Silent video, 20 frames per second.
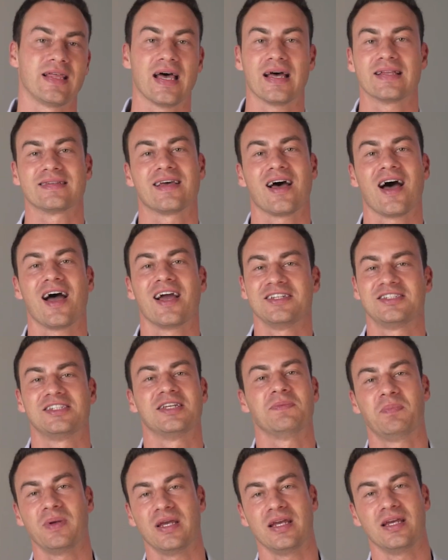that the
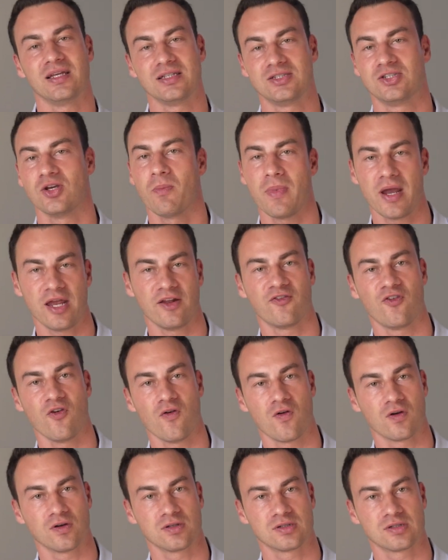ICP is your main
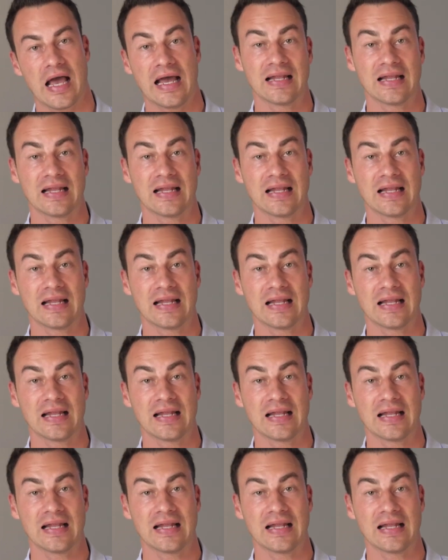focus.